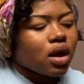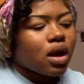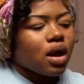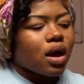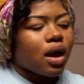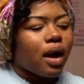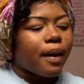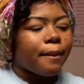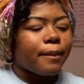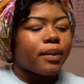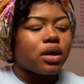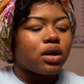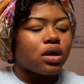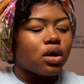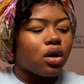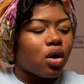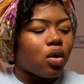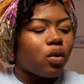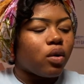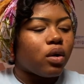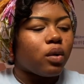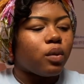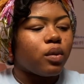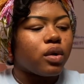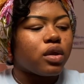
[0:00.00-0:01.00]
I'm gonna go
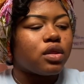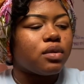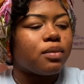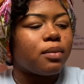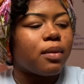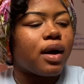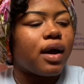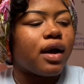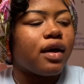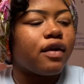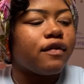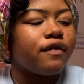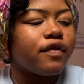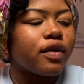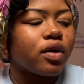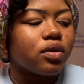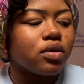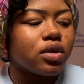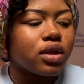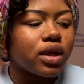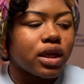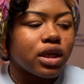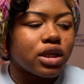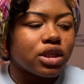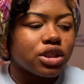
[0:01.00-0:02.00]
in with my
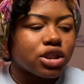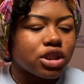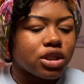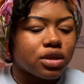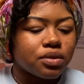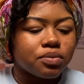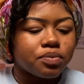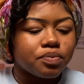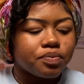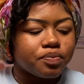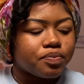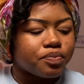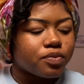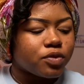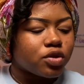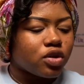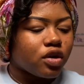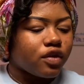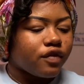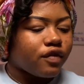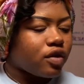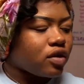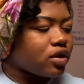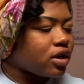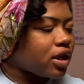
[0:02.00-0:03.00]
foundation. So the
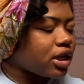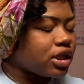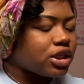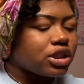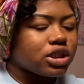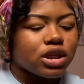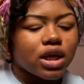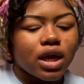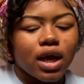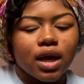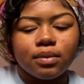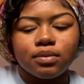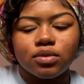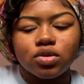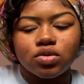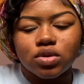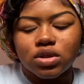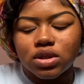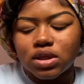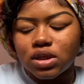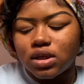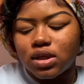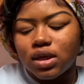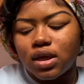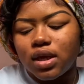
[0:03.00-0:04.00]
foundation that I'm
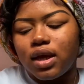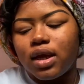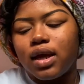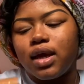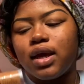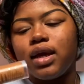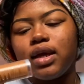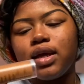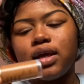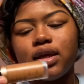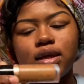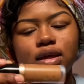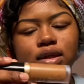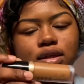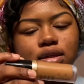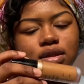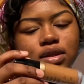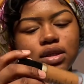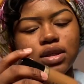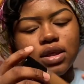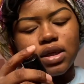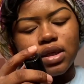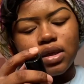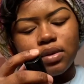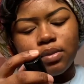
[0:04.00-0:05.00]
using is
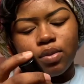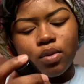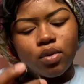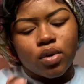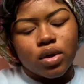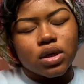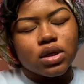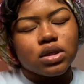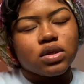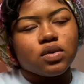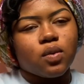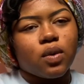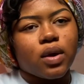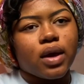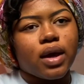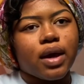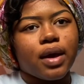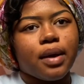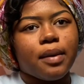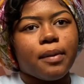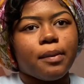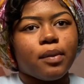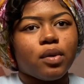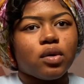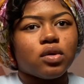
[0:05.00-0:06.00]
the Born This Way
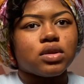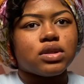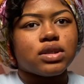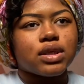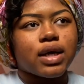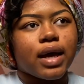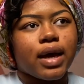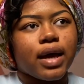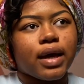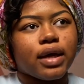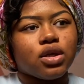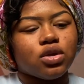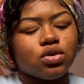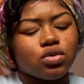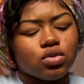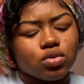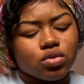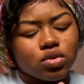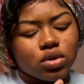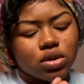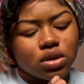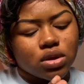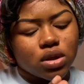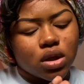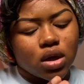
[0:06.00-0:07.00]

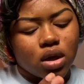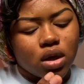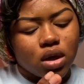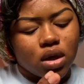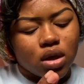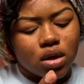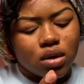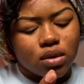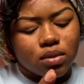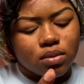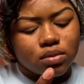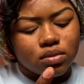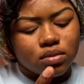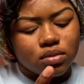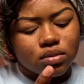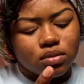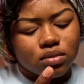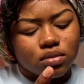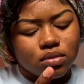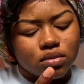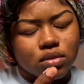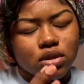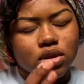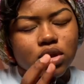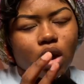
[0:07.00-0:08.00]
multi-use
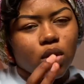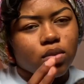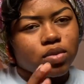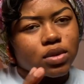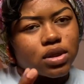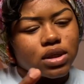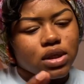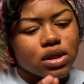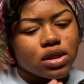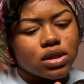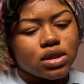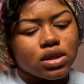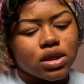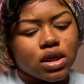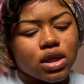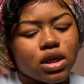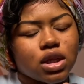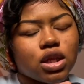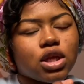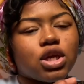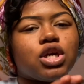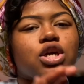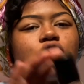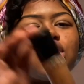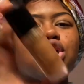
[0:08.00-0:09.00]
sculpting
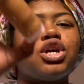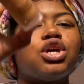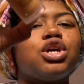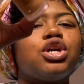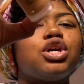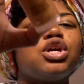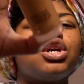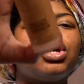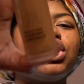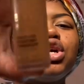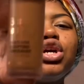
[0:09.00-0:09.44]
concealer.